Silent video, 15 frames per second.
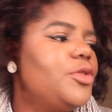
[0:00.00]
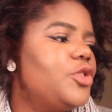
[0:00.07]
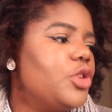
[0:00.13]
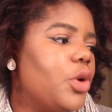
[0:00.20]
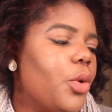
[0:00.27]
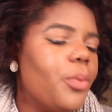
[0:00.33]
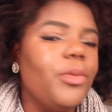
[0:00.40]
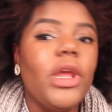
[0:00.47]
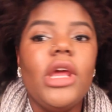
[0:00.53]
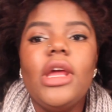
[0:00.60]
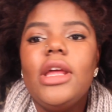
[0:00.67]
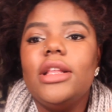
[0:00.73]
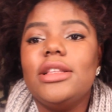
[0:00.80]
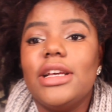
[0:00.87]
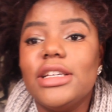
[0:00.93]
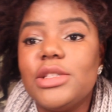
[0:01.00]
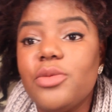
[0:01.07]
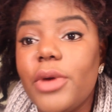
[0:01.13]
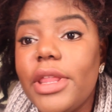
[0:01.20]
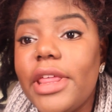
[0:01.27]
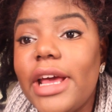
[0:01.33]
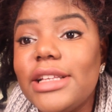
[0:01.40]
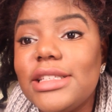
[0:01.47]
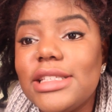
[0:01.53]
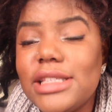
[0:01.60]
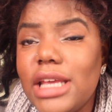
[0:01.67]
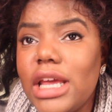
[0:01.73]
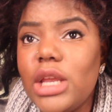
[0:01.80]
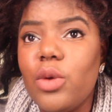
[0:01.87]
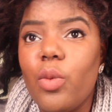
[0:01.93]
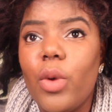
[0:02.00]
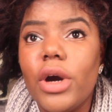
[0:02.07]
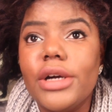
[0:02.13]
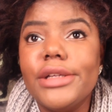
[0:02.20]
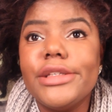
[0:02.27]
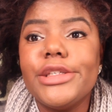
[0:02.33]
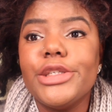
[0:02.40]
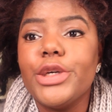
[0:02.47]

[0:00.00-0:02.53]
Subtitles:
So that's where that stand was.